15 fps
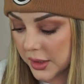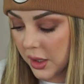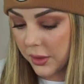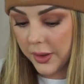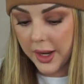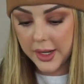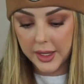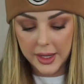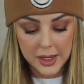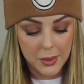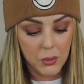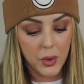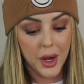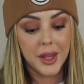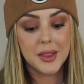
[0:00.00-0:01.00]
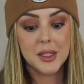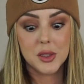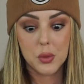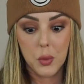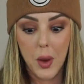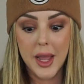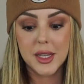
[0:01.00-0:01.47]
already, and I'm wearing this
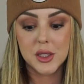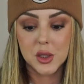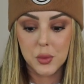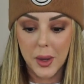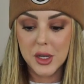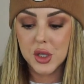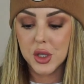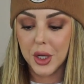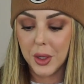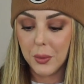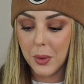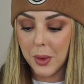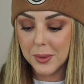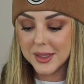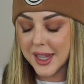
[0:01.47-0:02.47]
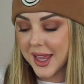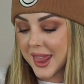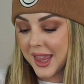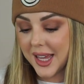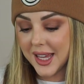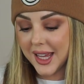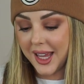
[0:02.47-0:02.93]
white sweatshirt. What was I
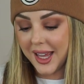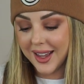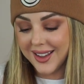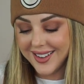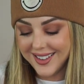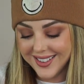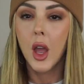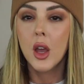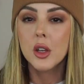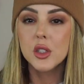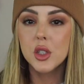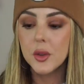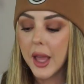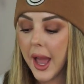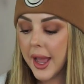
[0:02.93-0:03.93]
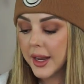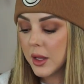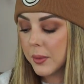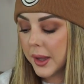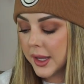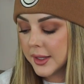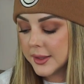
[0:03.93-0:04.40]
thinking? So yeah,
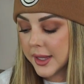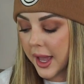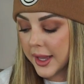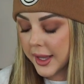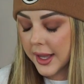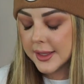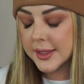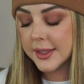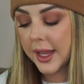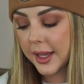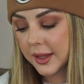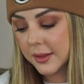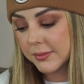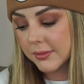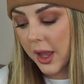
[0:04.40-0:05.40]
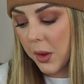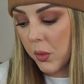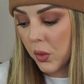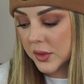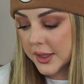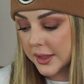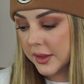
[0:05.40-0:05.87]
anyways, I guess like I
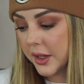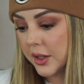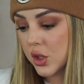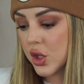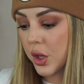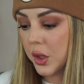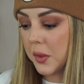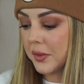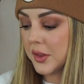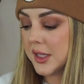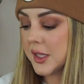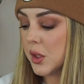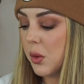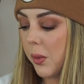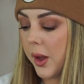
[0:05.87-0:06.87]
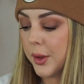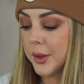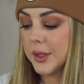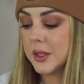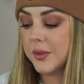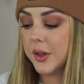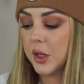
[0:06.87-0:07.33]
won't sit there and show you every single one or
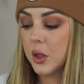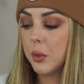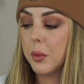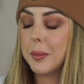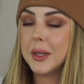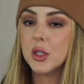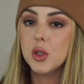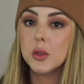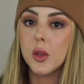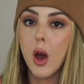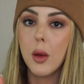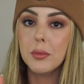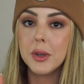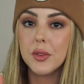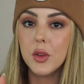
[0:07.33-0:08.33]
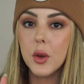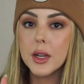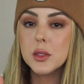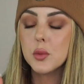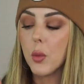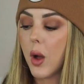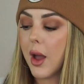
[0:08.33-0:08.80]
this video will be too long, but if you
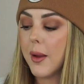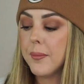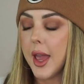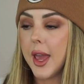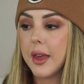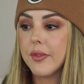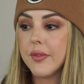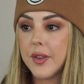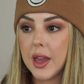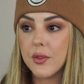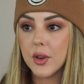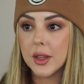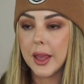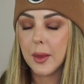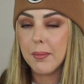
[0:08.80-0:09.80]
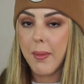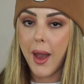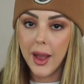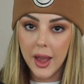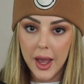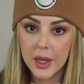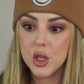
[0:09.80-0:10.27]
guys want a favorite like
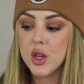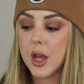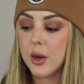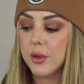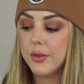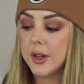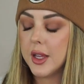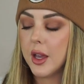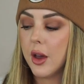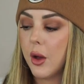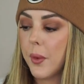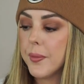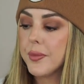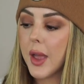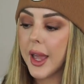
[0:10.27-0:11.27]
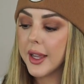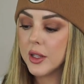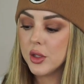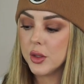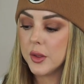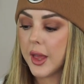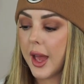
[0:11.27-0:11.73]
MAC eyeshadow video, I can
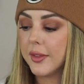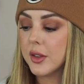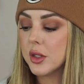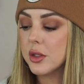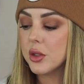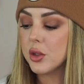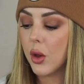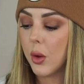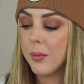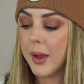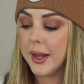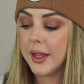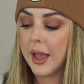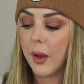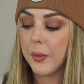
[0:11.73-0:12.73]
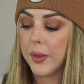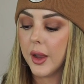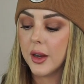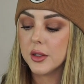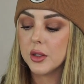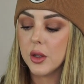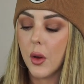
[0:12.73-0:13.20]
do that. There's so many out
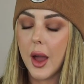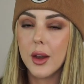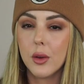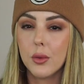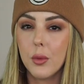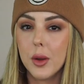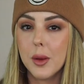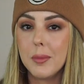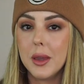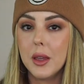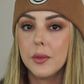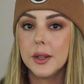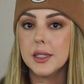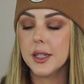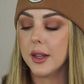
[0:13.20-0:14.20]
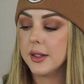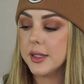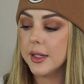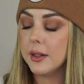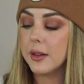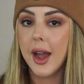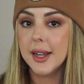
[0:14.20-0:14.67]
there, so I don't want to be
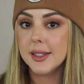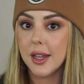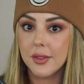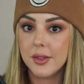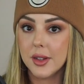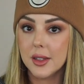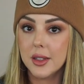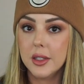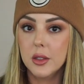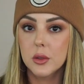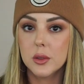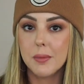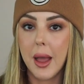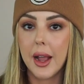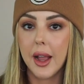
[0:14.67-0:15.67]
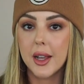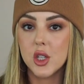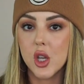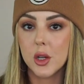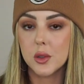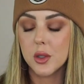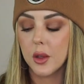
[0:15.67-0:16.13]
redundant. I definitely use MAC
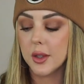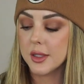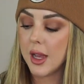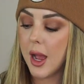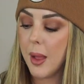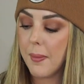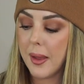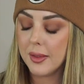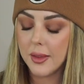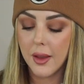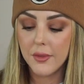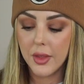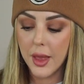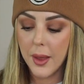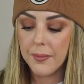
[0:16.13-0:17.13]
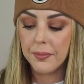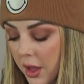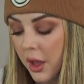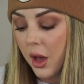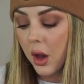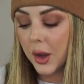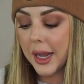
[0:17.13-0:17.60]
eyeshadows all the time. I love them.
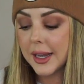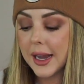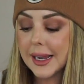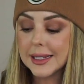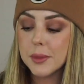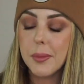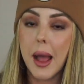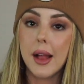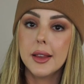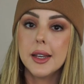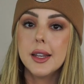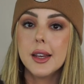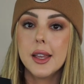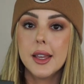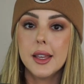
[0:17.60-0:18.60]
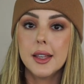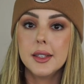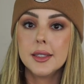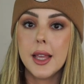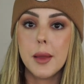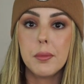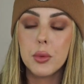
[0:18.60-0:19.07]
Okay, next palette
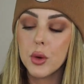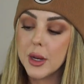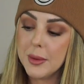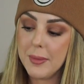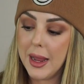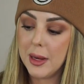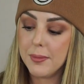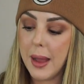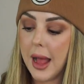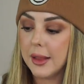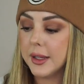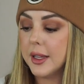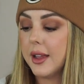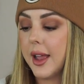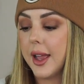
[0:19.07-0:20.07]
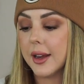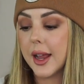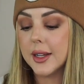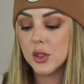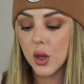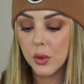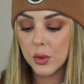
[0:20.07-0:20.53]
is a pre-made palette, and
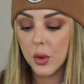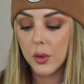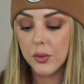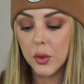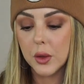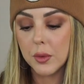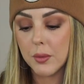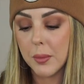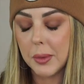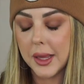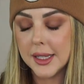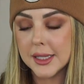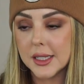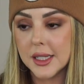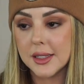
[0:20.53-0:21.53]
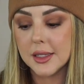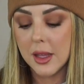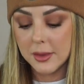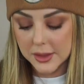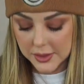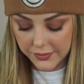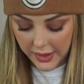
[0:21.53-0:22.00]
I don't know if you can replace these.
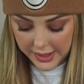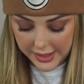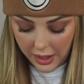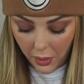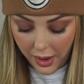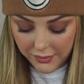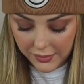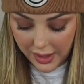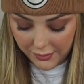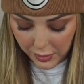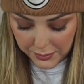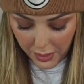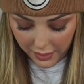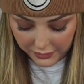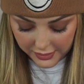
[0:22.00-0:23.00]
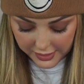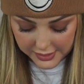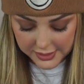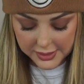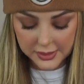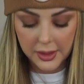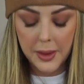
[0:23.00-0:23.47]
Let's find out. I've never bought this.
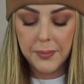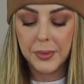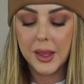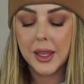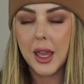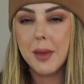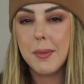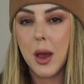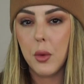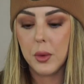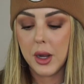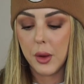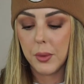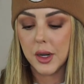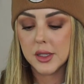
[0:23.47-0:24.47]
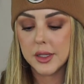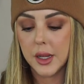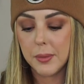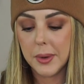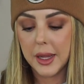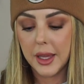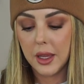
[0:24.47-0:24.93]
It came out when I worked there,
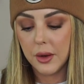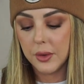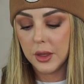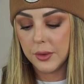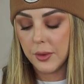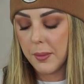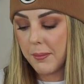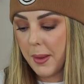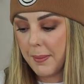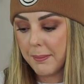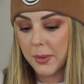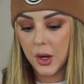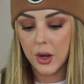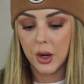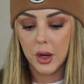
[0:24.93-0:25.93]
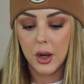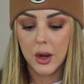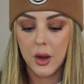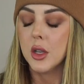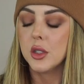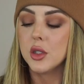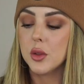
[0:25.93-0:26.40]
but I can't really remember.
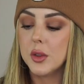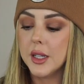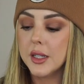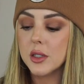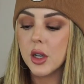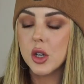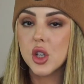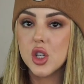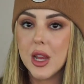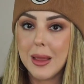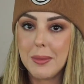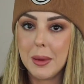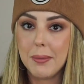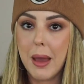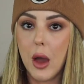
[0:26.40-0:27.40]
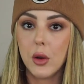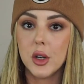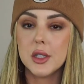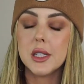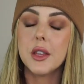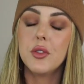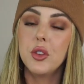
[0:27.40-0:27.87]
So these are shaping
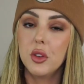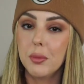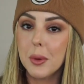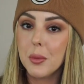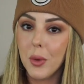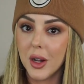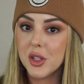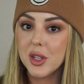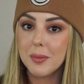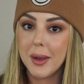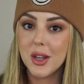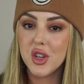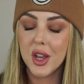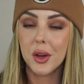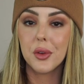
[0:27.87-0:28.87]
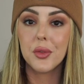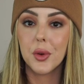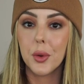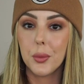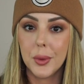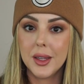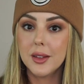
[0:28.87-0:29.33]
powders. If you've been watching my channel
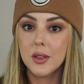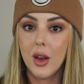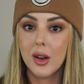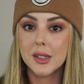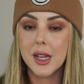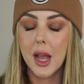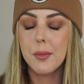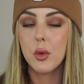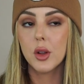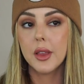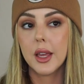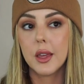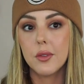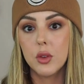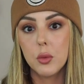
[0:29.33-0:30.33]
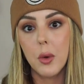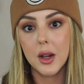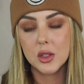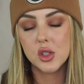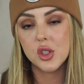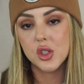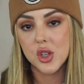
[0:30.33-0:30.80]
for a really long time, or like if you
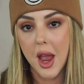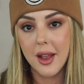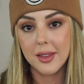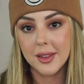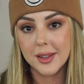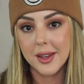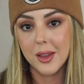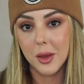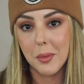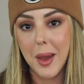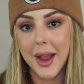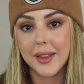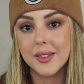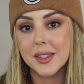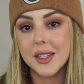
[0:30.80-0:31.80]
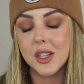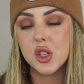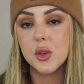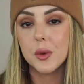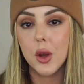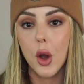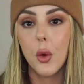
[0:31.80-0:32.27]
watched Jaclyn Hill back in the day, she
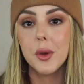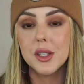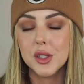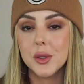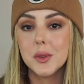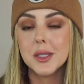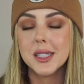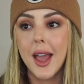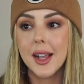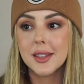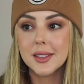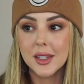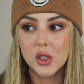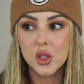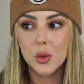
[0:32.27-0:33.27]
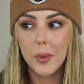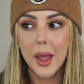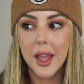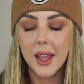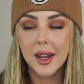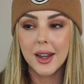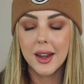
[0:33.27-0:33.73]
would always use
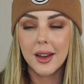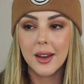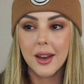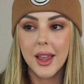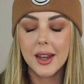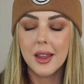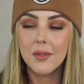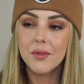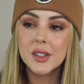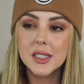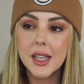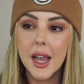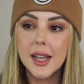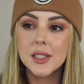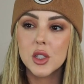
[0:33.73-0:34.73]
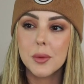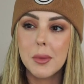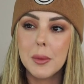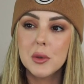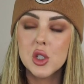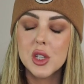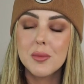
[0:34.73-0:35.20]
Accentuate and Emphasize, or
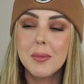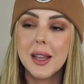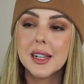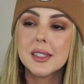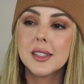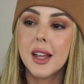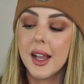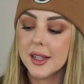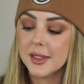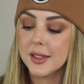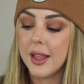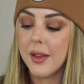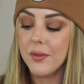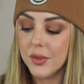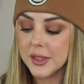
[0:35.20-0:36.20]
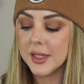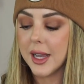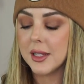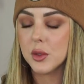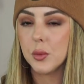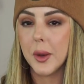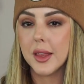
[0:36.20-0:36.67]
maybe she mixed
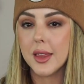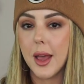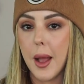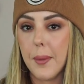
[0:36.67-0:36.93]
Emphasize with